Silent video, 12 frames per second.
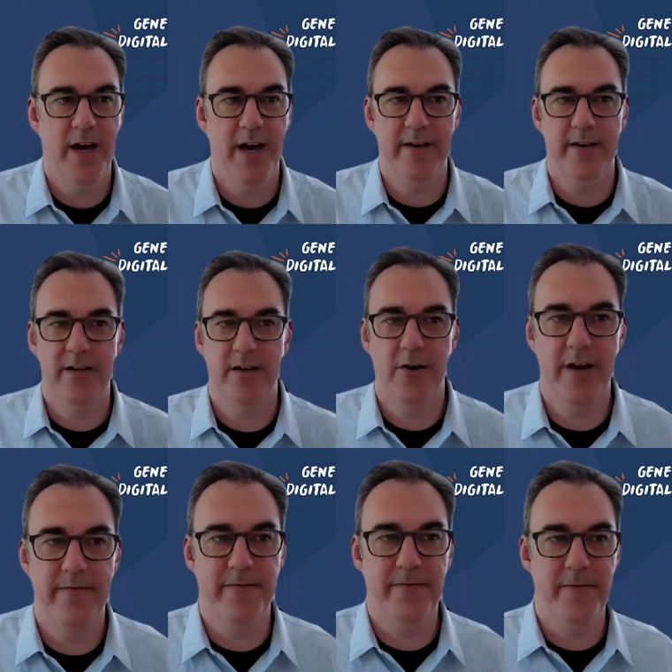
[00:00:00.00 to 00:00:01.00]

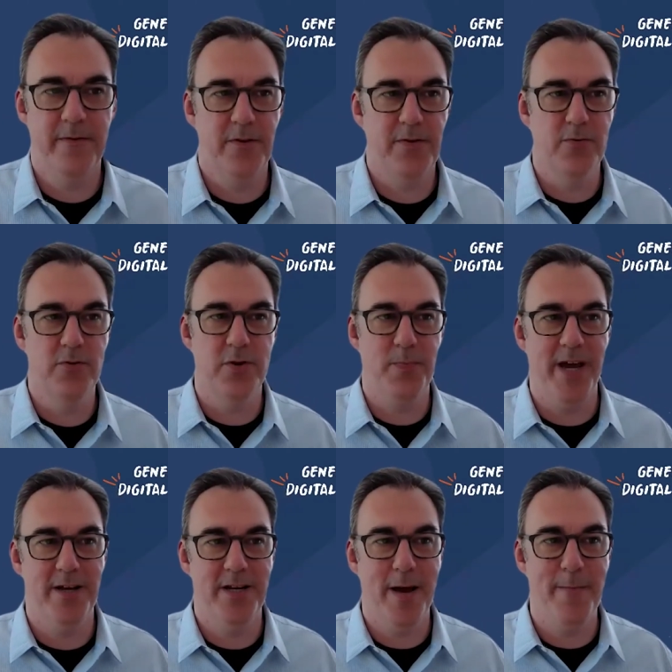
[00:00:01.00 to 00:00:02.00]
Yeah, through the
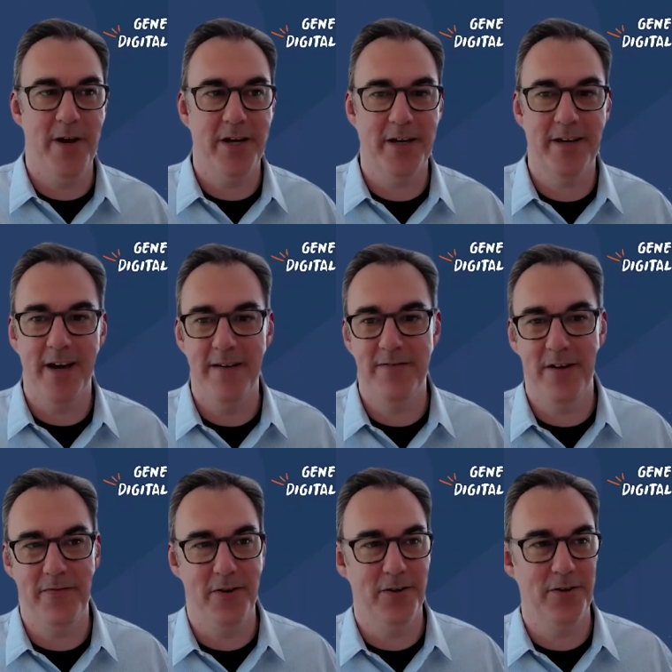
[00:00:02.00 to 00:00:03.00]
pandemic, I've
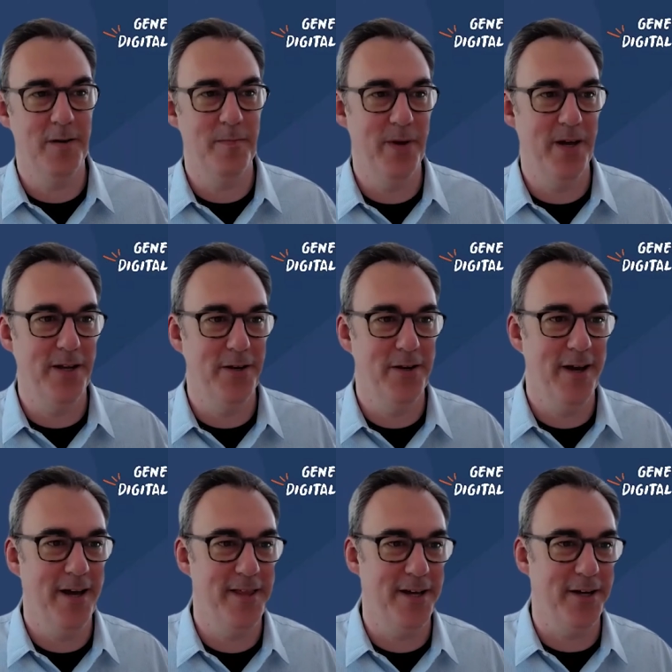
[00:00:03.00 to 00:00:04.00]
definitely been,
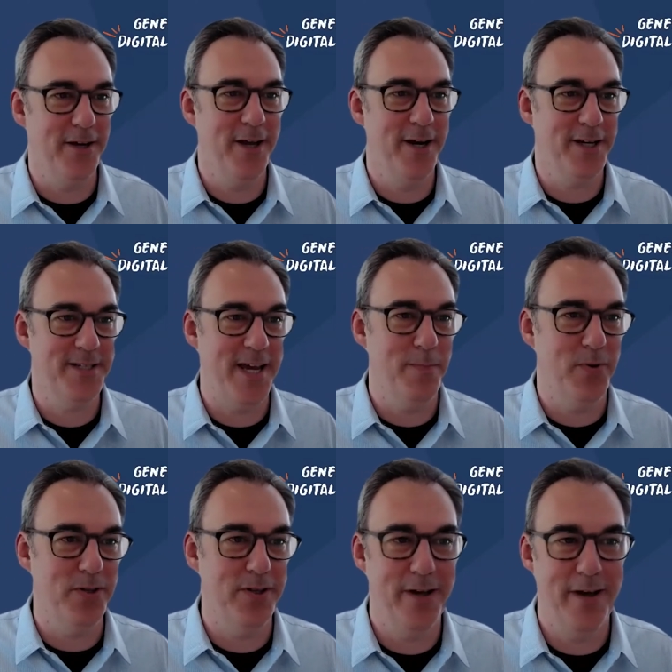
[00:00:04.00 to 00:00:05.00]
I think, an
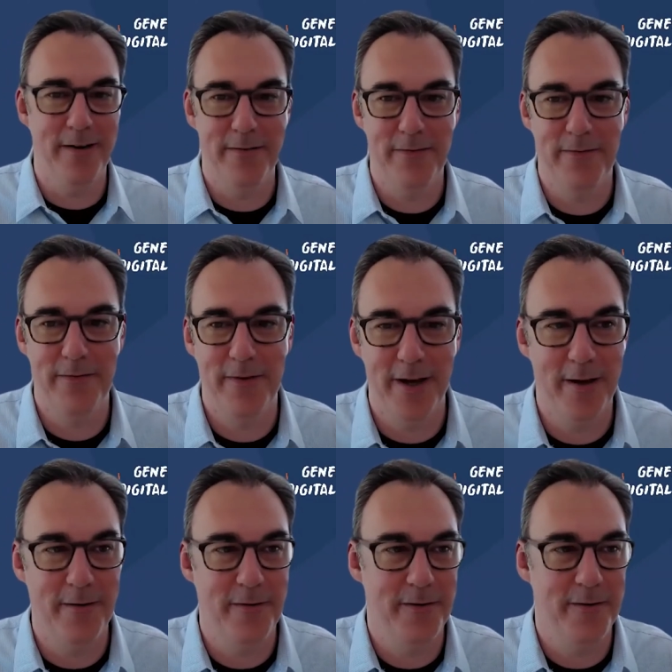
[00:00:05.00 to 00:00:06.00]
example of
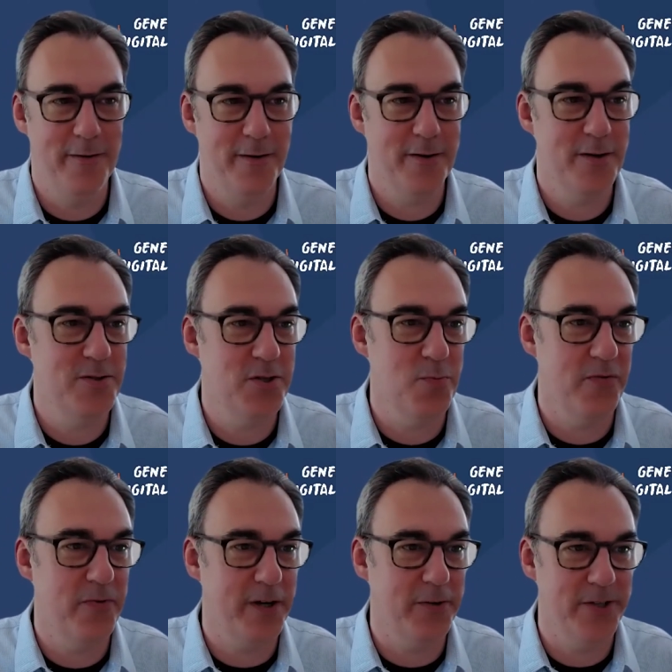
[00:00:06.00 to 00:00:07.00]
the consumer
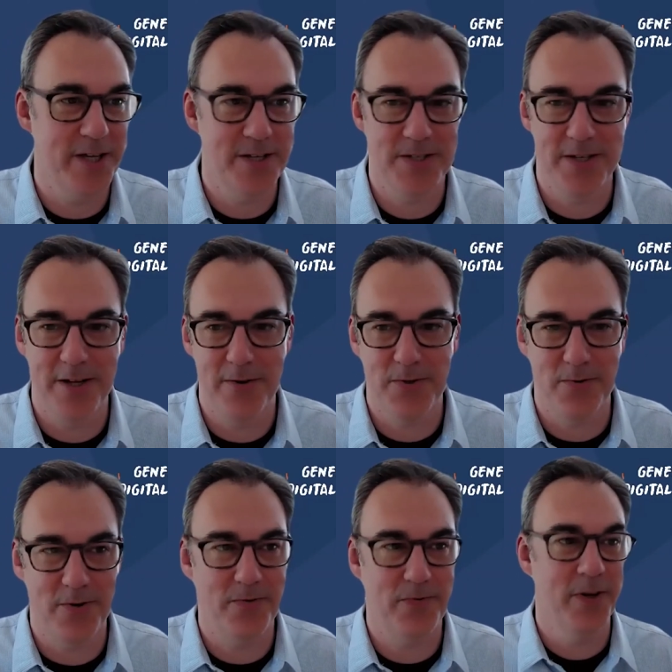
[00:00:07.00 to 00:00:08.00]
fickleness, you know, sort
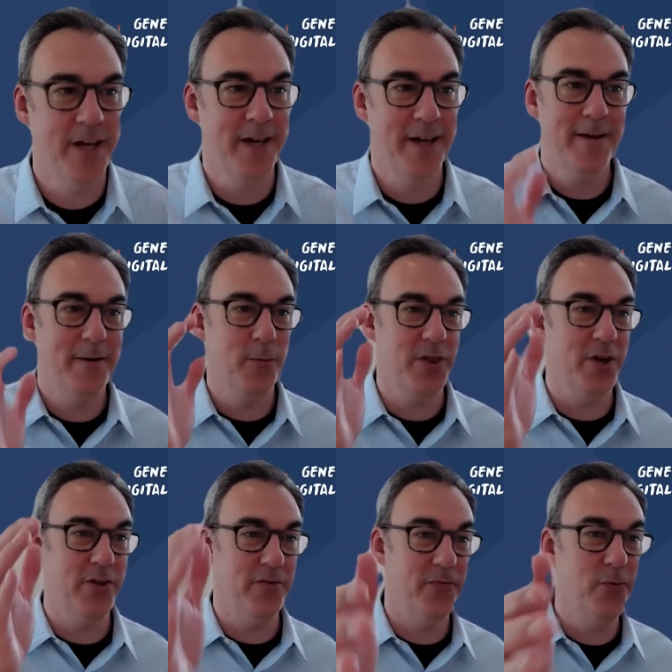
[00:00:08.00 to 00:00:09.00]
of with
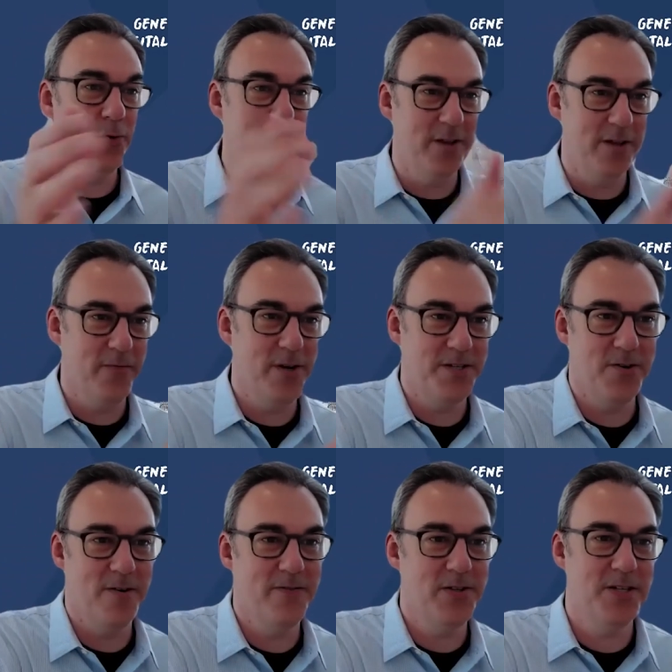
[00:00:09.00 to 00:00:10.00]
all the food delivery
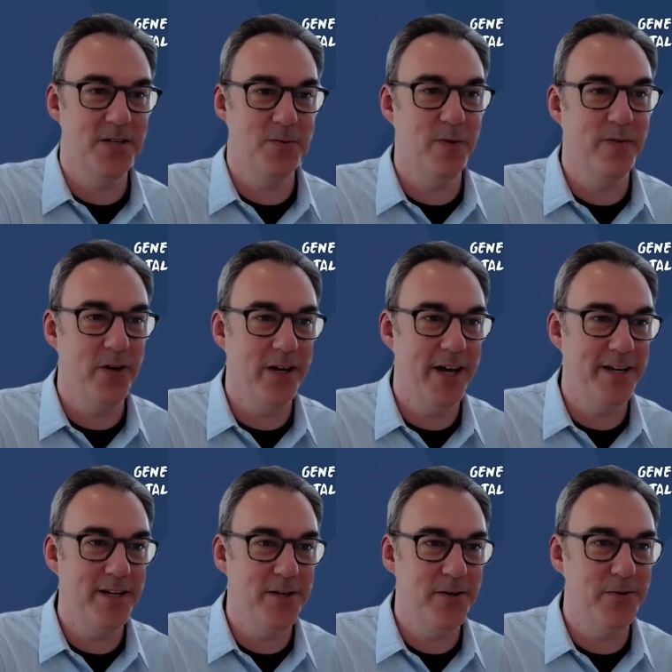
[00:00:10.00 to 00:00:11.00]
services we've all had
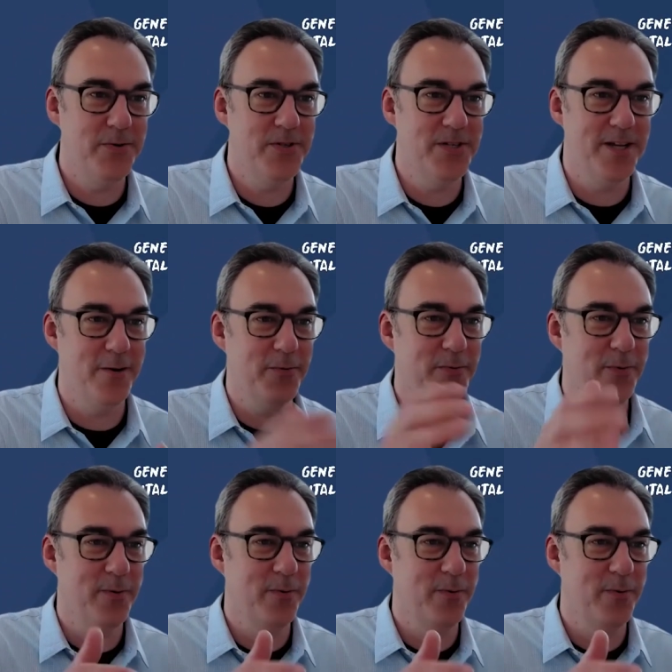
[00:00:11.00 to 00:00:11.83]
to use, you know,